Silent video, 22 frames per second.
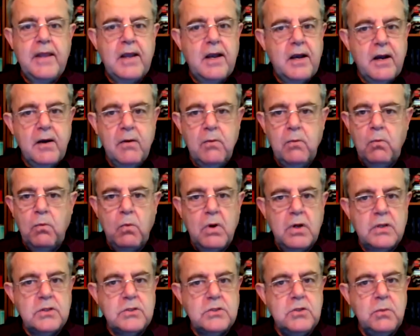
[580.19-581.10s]

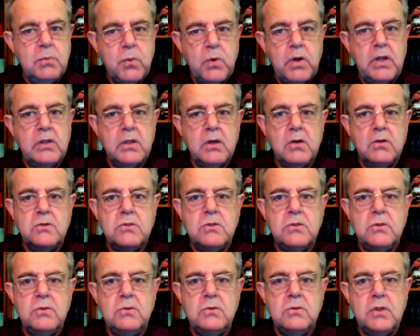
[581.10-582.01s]
once you bring those
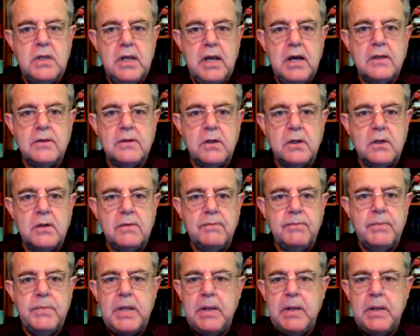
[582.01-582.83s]
two together,